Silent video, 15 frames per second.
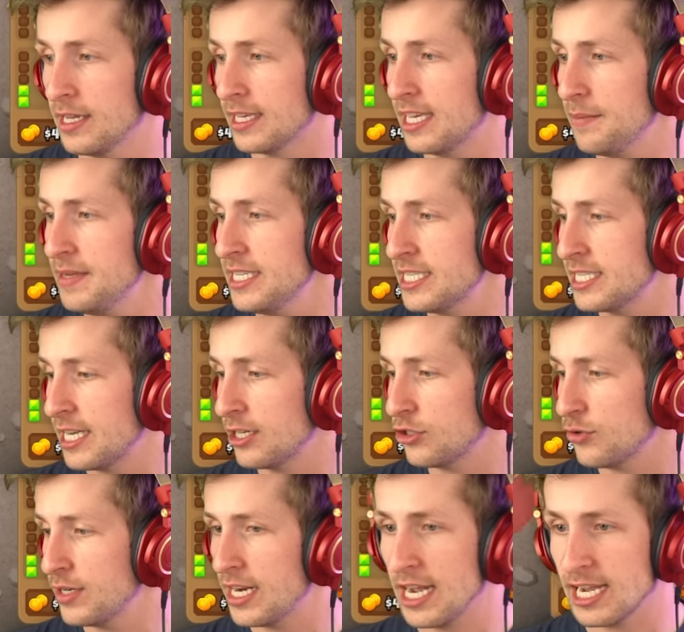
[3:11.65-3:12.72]
Get me
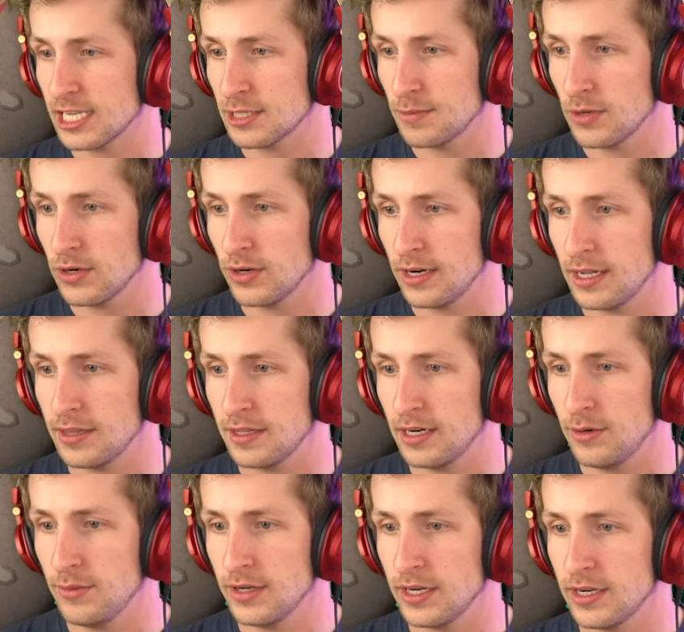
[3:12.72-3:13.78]
Sentry Expert, and then I
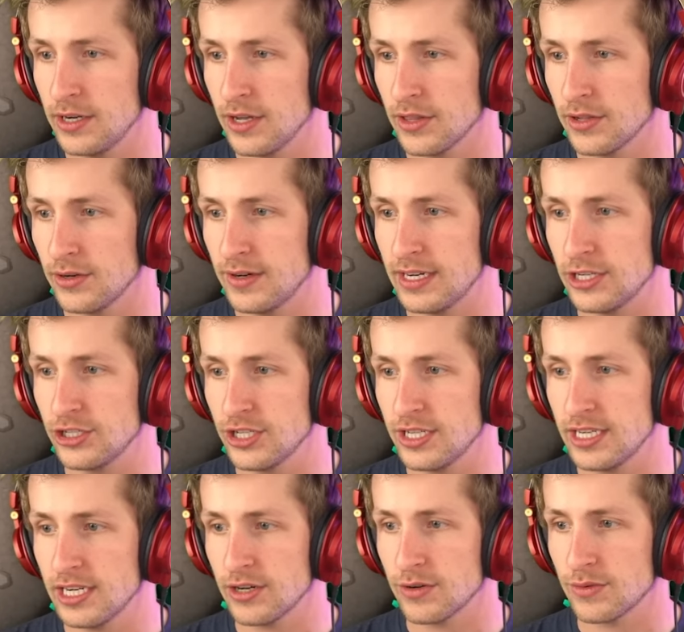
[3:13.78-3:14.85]
want another
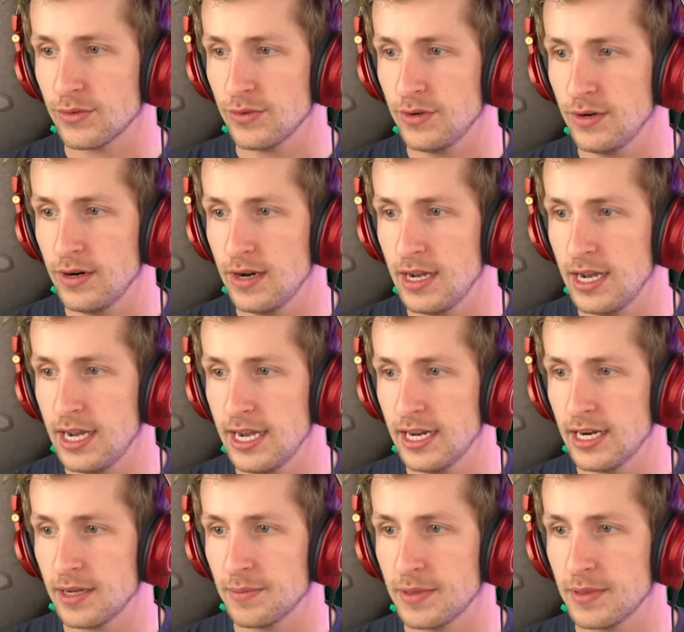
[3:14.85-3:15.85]
engineer right up